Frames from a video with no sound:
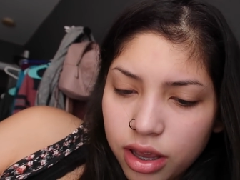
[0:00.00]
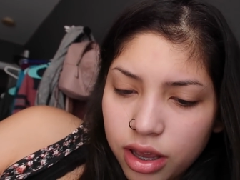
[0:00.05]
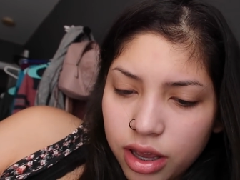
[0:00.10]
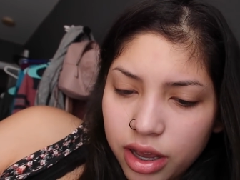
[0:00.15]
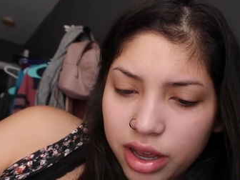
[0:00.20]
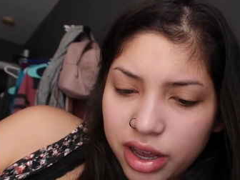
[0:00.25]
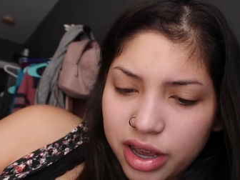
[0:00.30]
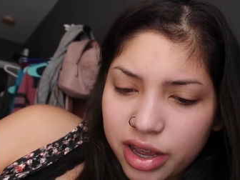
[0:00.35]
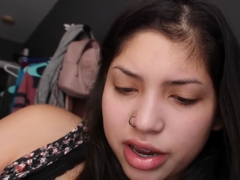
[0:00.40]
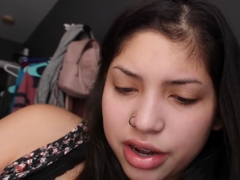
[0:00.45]

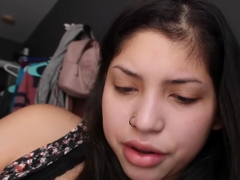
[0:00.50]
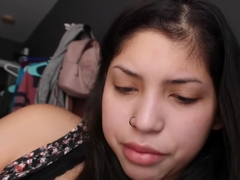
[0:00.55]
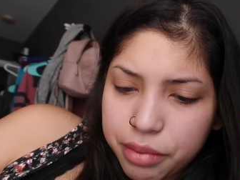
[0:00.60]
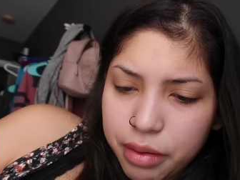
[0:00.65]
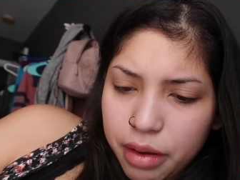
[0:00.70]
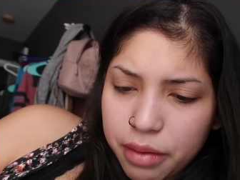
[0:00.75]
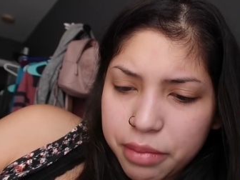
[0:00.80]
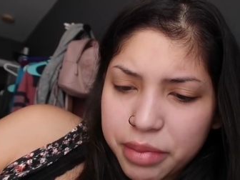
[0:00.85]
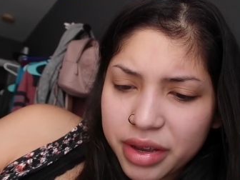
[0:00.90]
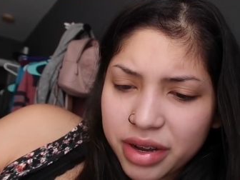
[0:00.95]
And he'll
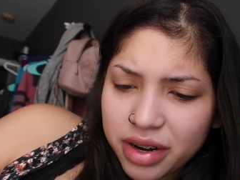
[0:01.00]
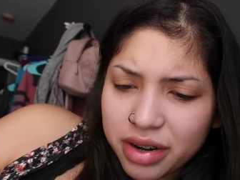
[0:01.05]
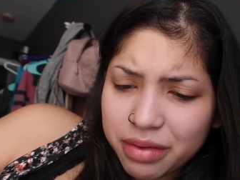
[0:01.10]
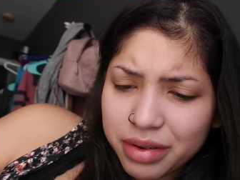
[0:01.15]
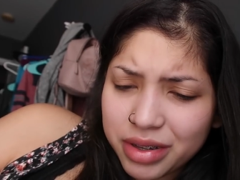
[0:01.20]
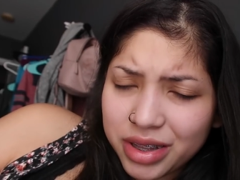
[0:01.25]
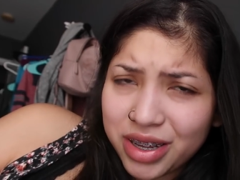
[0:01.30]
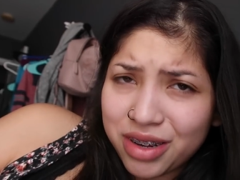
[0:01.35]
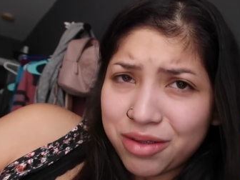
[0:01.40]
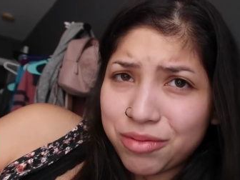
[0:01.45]
probably be here
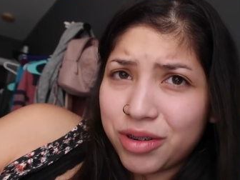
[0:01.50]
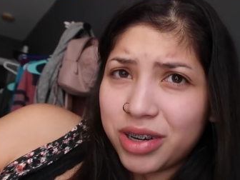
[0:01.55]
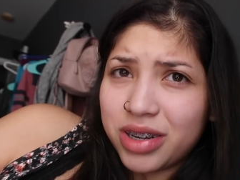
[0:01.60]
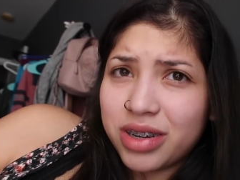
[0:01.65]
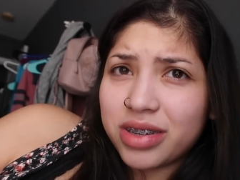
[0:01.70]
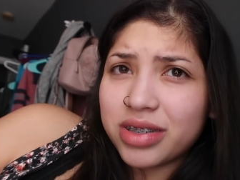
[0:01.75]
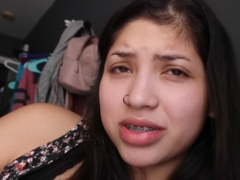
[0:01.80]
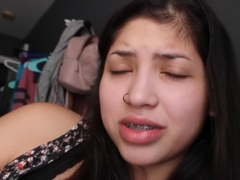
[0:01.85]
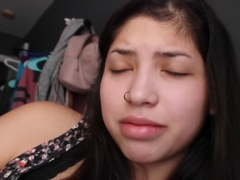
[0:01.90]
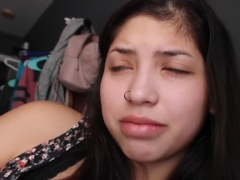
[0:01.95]
around like 1
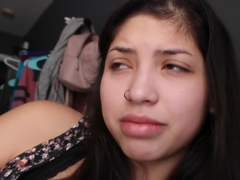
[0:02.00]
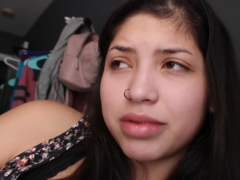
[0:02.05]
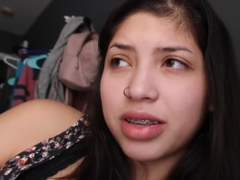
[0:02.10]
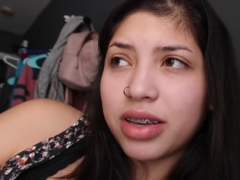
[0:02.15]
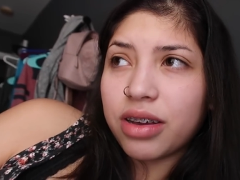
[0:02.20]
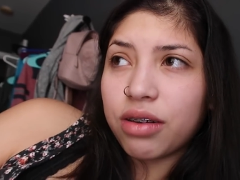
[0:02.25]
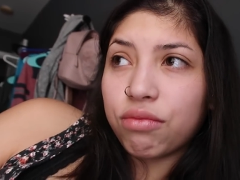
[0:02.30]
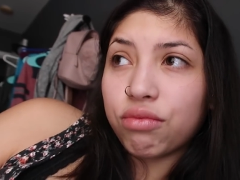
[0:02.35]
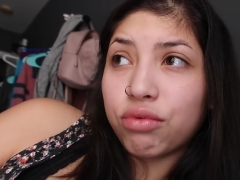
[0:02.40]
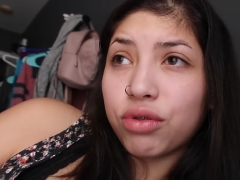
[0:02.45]
or
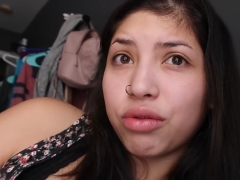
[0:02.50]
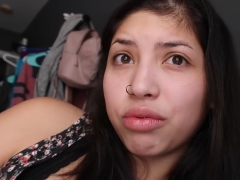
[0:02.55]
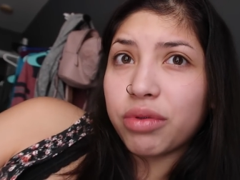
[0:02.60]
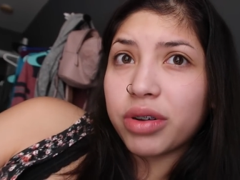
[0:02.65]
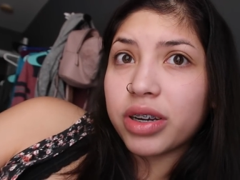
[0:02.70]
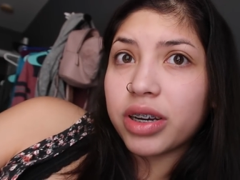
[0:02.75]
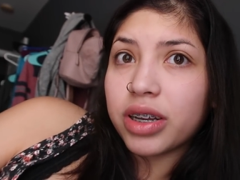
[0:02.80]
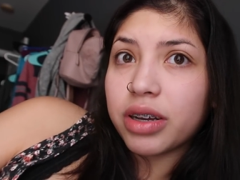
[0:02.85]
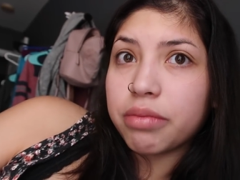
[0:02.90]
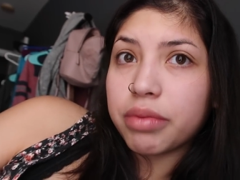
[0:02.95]
something. Whoa, we're
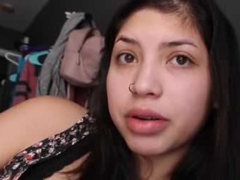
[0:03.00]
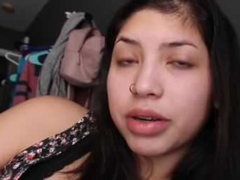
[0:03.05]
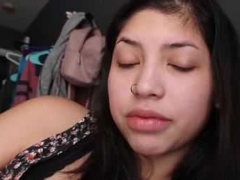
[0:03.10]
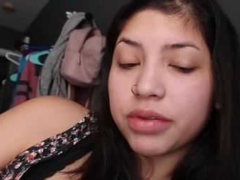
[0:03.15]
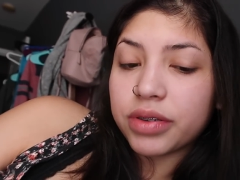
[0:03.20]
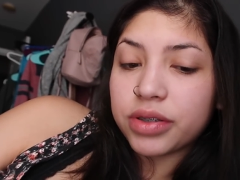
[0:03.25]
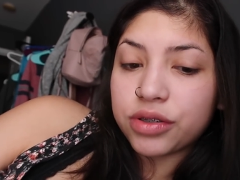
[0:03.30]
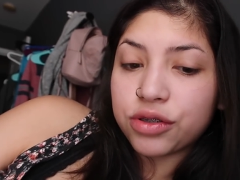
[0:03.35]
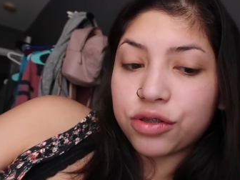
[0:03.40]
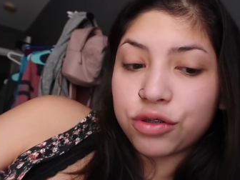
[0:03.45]
gonna get
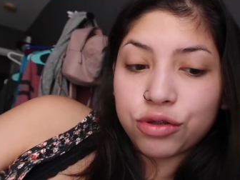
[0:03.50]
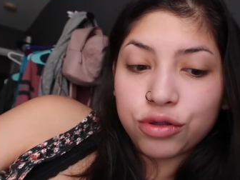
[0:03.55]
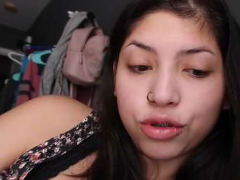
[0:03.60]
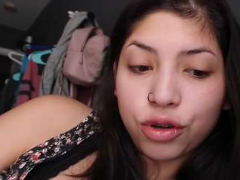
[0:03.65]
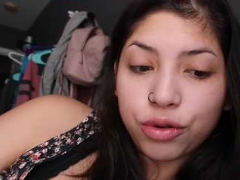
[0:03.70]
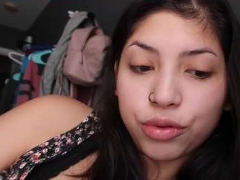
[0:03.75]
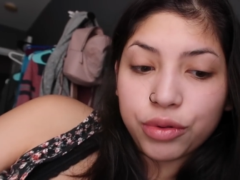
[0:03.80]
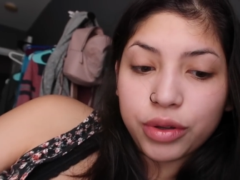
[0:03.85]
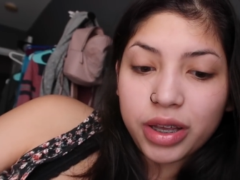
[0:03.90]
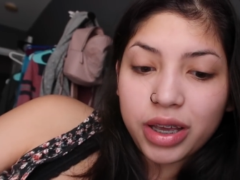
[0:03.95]
breakfast
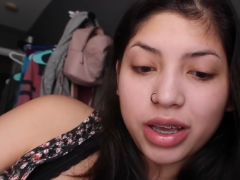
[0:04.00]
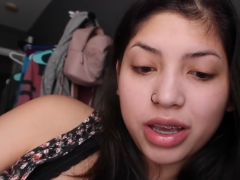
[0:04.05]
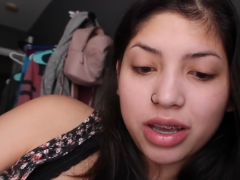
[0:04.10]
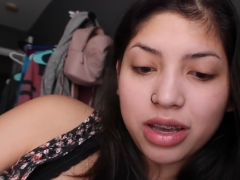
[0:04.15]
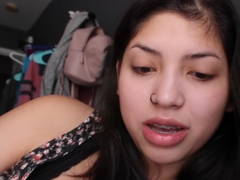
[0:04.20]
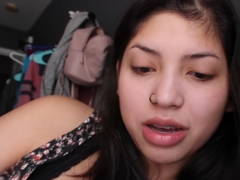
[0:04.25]
so late.